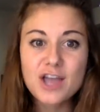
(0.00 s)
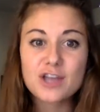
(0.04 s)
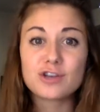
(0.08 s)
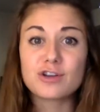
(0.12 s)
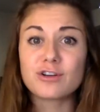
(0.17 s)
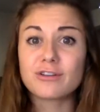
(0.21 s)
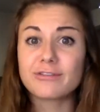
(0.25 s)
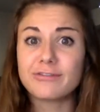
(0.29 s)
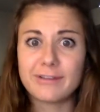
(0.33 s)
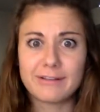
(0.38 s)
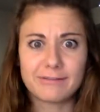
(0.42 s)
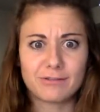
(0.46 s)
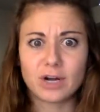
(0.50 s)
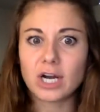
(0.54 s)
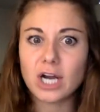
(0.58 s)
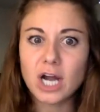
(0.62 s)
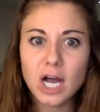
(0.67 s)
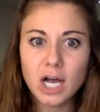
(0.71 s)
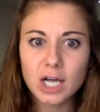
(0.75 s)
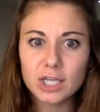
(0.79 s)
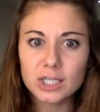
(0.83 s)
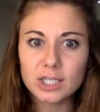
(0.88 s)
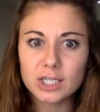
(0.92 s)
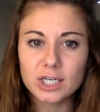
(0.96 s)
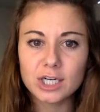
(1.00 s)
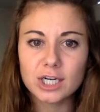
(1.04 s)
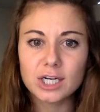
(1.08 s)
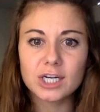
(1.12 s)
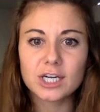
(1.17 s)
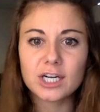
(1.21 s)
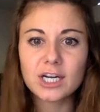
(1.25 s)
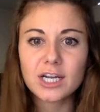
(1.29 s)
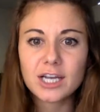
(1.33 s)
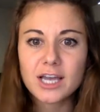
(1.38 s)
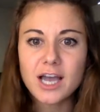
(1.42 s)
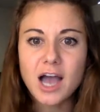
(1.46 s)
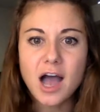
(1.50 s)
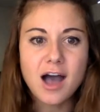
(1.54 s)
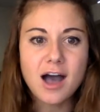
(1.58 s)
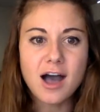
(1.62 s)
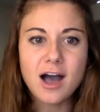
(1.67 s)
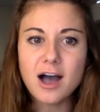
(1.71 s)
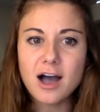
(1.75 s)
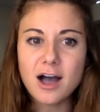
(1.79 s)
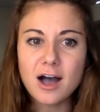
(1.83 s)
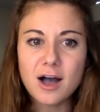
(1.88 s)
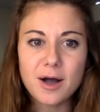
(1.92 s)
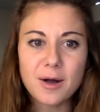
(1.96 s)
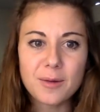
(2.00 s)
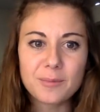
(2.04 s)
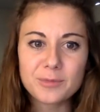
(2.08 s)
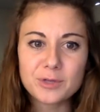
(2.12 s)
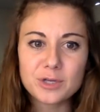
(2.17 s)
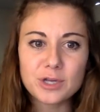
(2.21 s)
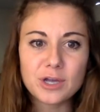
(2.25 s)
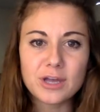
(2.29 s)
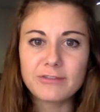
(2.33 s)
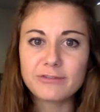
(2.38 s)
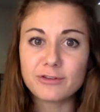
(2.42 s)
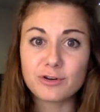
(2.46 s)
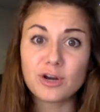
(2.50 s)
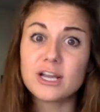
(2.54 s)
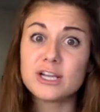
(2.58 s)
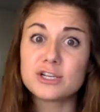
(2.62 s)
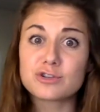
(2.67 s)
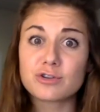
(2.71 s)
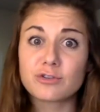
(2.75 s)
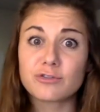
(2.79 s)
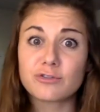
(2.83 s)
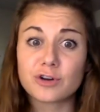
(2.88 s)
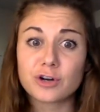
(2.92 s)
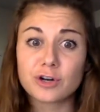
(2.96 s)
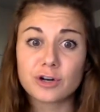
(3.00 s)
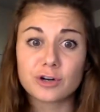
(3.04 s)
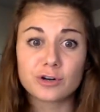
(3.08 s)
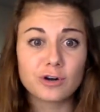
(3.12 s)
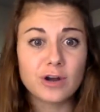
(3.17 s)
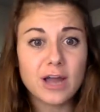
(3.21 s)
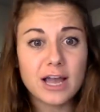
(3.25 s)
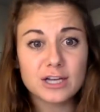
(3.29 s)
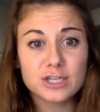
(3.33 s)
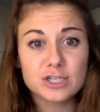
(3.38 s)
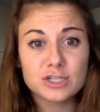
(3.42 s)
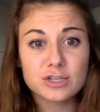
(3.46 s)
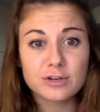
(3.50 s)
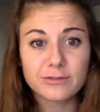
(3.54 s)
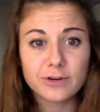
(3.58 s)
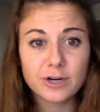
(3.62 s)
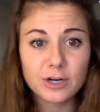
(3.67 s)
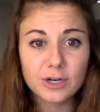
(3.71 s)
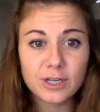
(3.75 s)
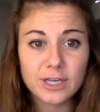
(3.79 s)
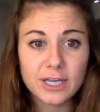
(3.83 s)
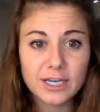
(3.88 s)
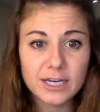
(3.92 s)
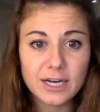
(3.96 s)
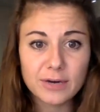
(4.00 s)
your favorite color, if you're introverted or extroverted.